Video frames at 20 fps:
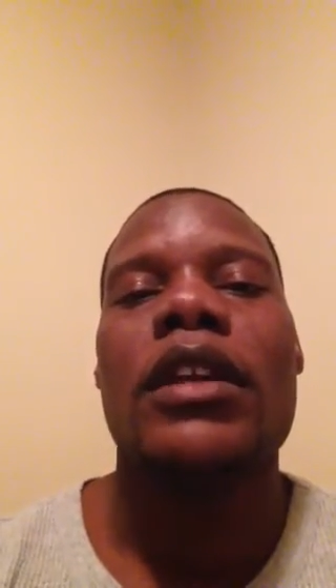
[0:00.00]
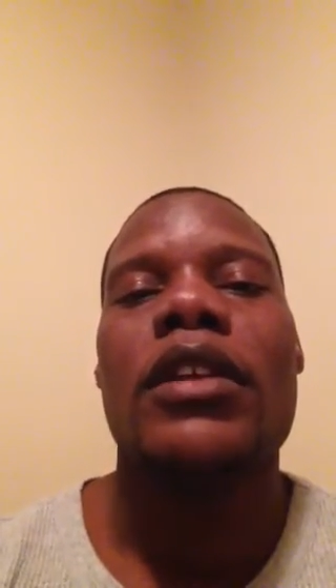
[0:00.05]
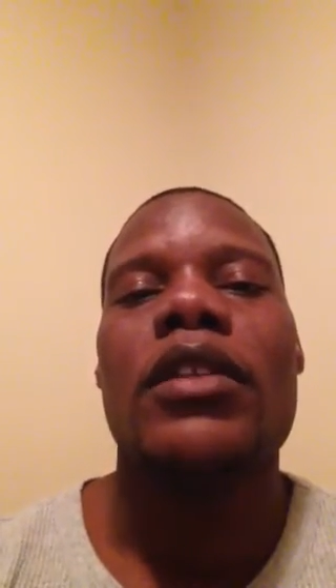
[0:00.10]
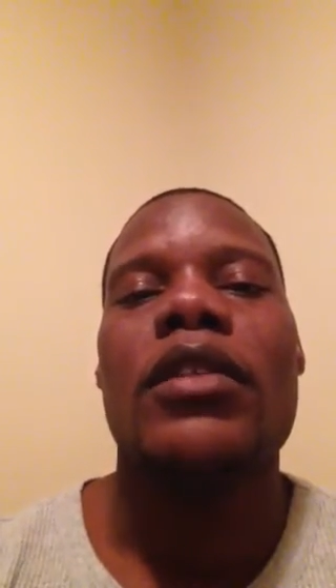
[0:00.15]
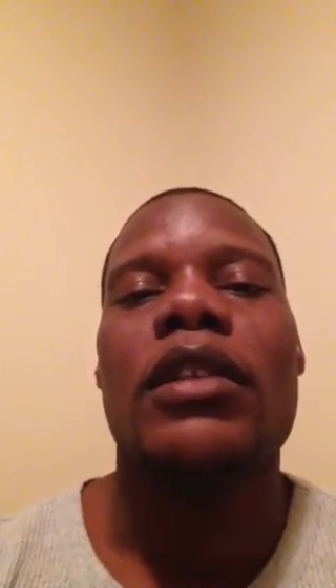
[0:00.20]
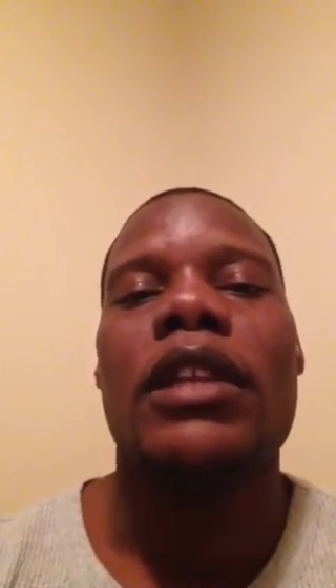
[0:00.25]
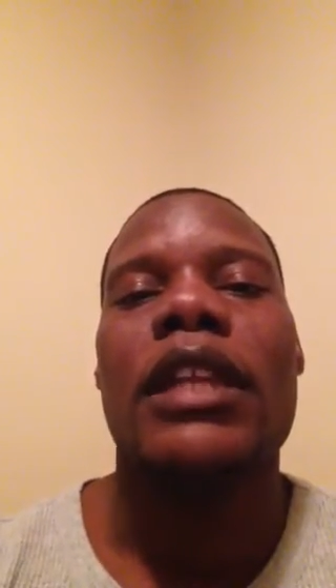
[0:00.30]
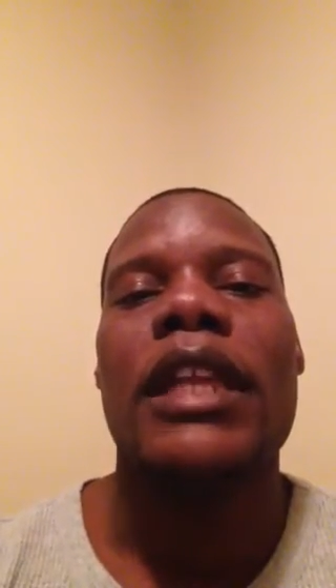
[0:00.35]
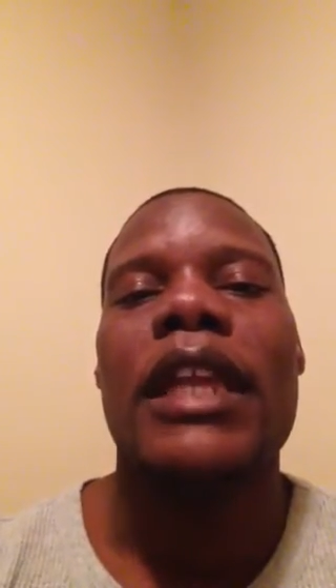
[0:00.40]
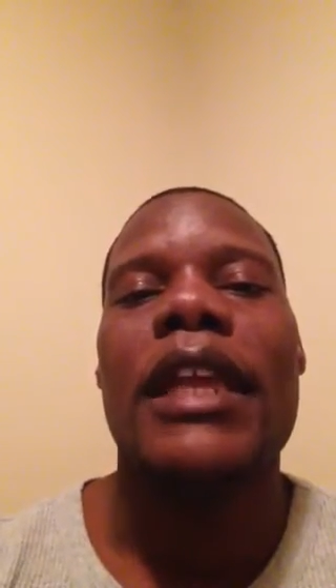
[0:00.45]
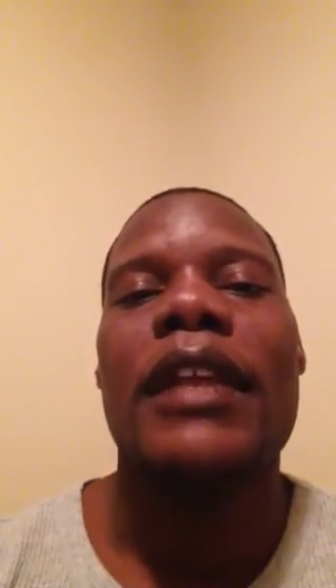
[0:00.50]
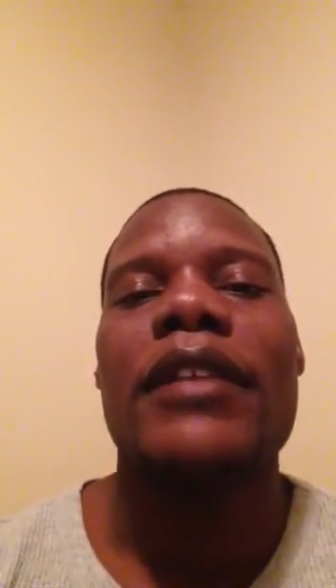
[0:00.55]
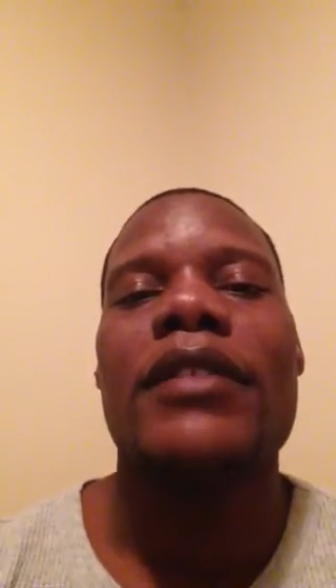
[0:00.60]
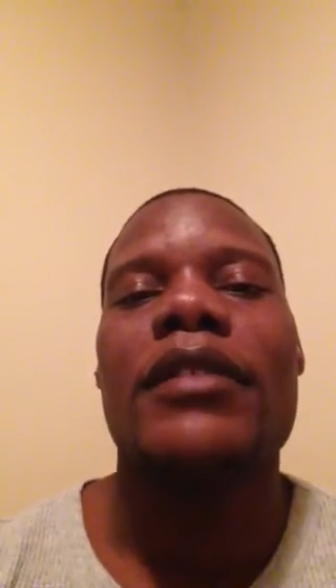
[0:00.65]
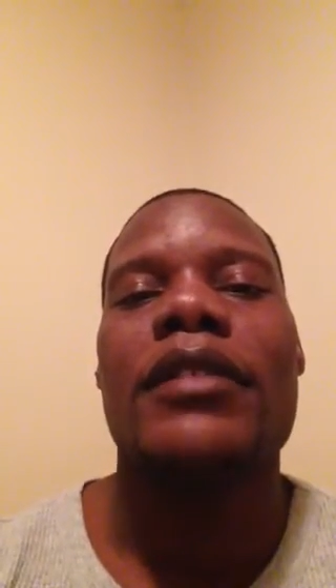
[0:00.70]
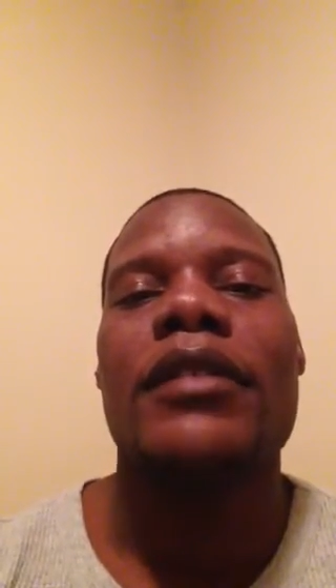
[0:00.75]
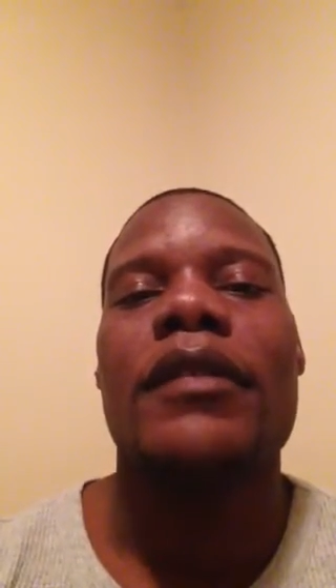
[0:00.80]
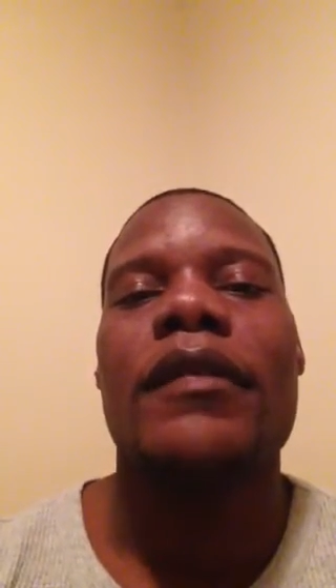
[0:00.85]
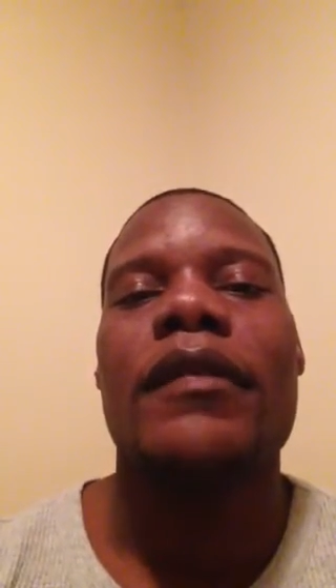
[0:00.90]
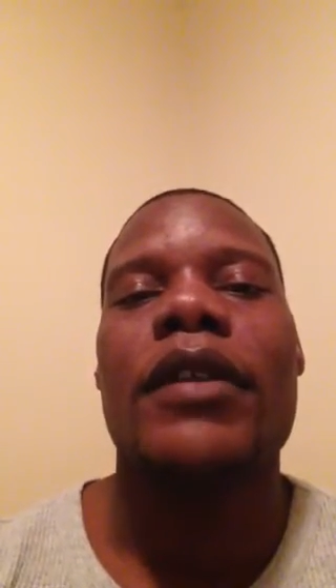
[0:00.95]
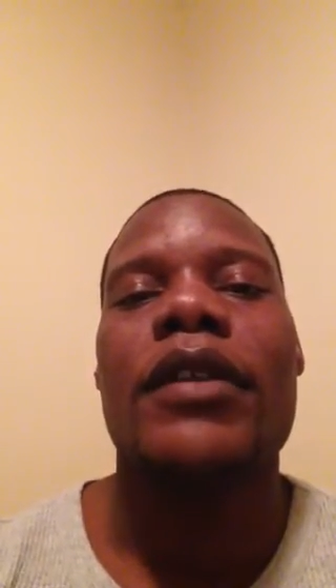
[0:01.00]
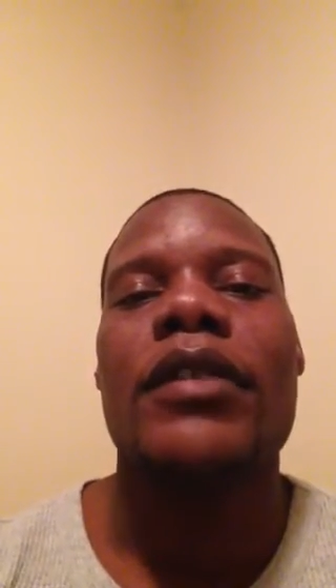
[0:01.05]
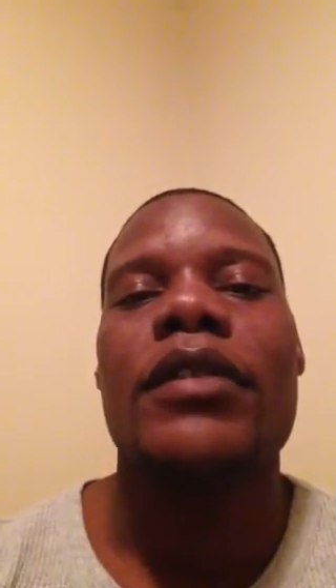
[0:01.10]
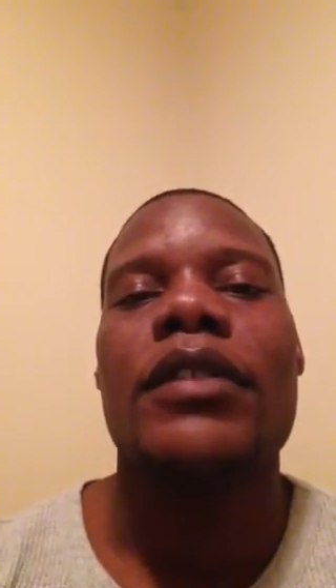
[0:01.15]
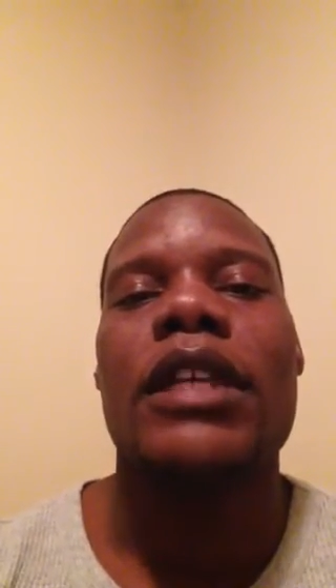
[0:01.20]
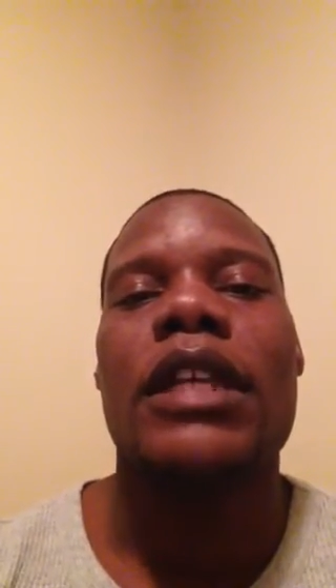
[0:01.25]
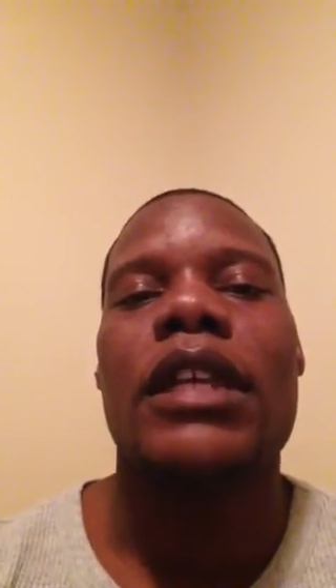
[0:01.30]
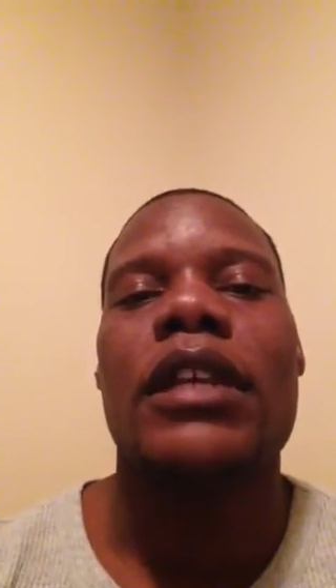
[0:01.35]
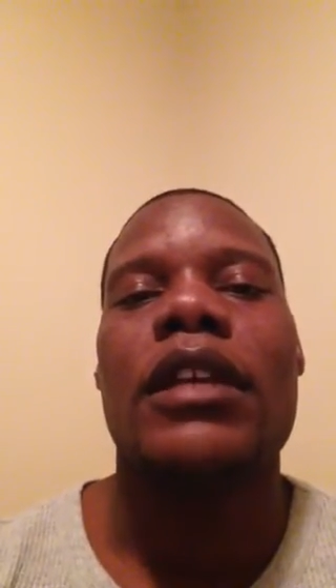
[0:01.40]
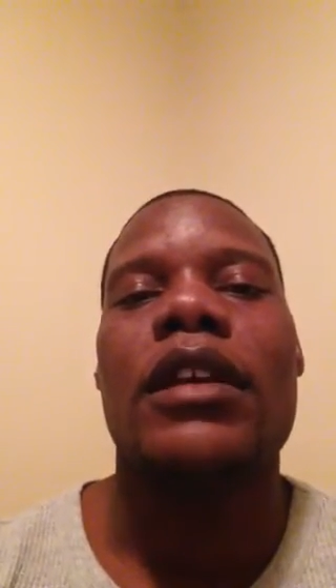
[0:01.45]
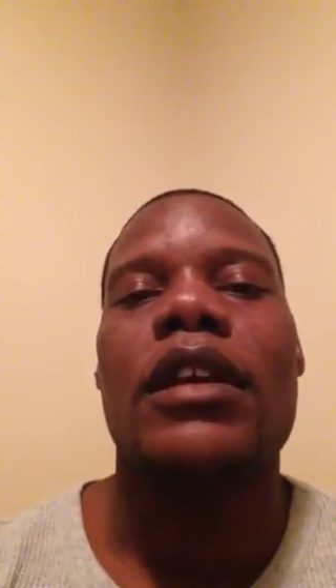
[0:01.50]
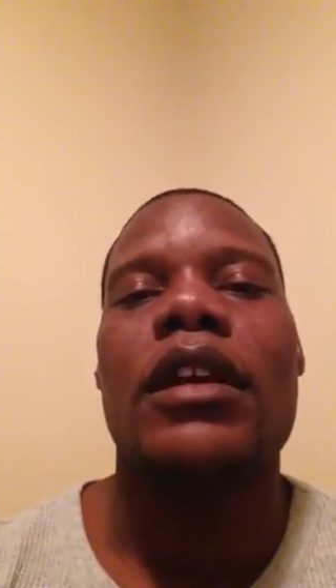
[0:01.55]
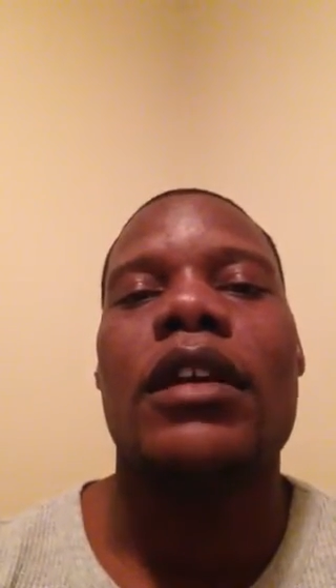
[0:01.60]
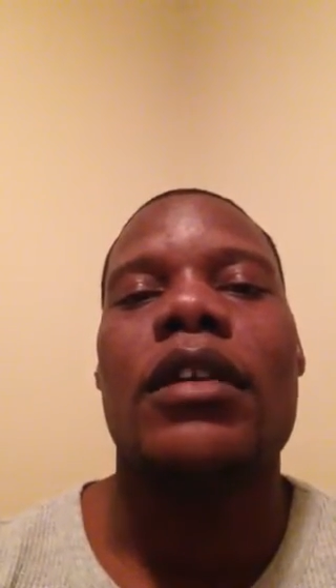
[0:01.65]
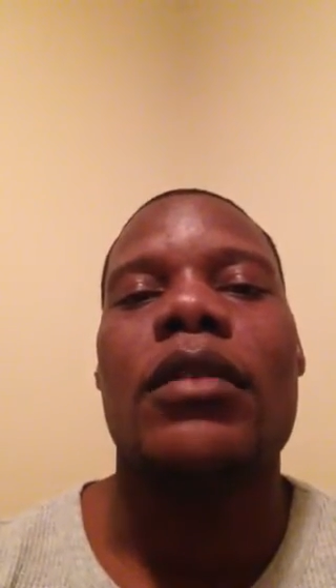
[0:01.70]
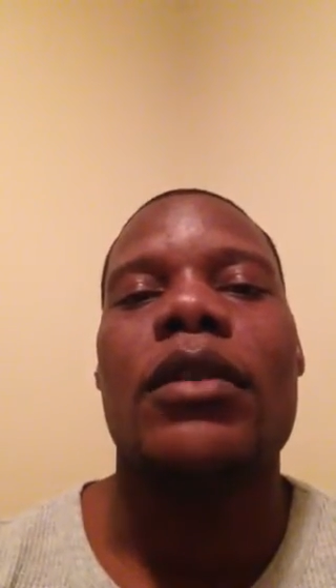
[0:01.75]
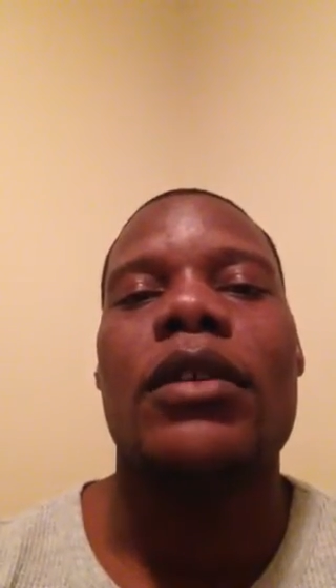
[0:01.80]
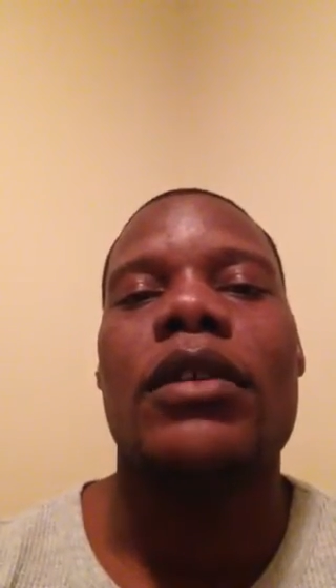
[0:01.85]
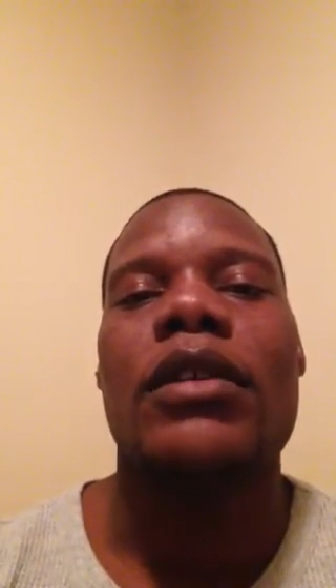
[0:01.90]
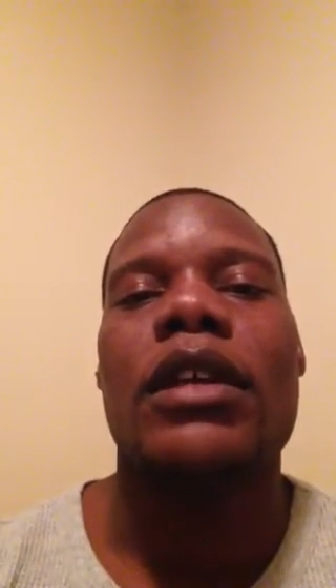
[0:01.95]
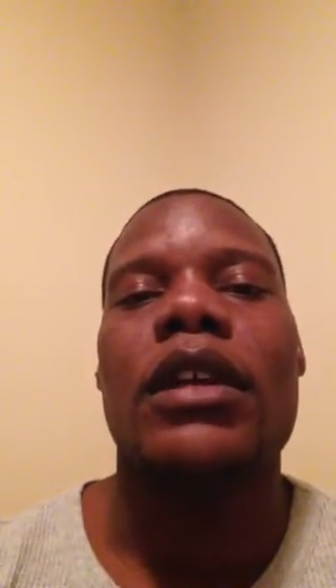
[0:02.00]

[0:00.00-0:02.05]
your legs is the first thing to go when